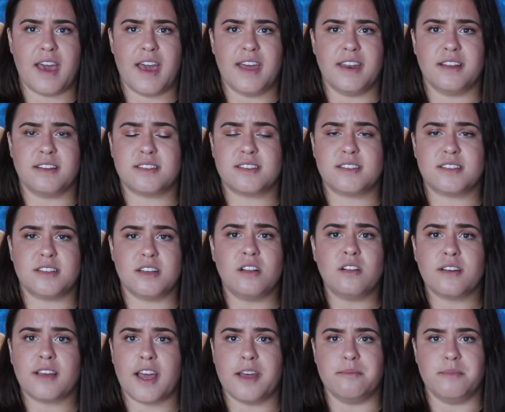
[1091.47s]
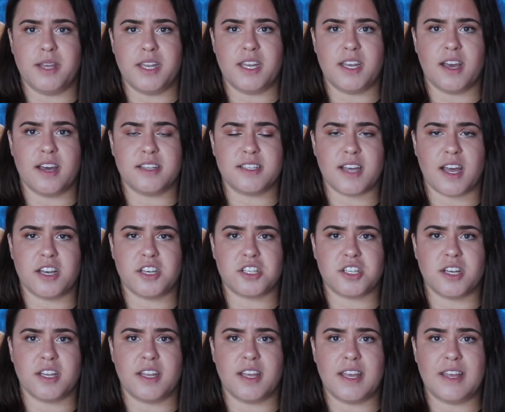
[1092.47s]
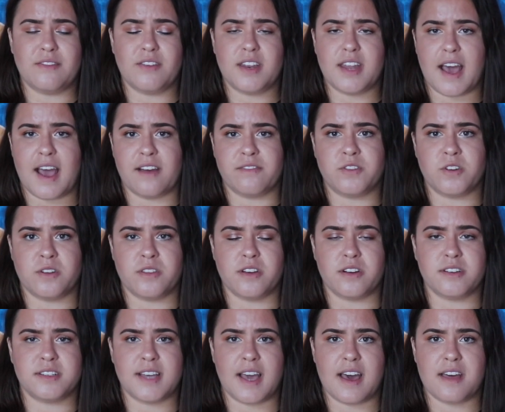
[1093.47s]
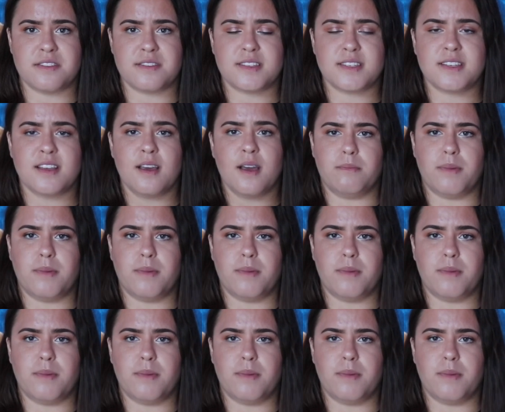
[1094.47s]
and still get media attention even after their deaths.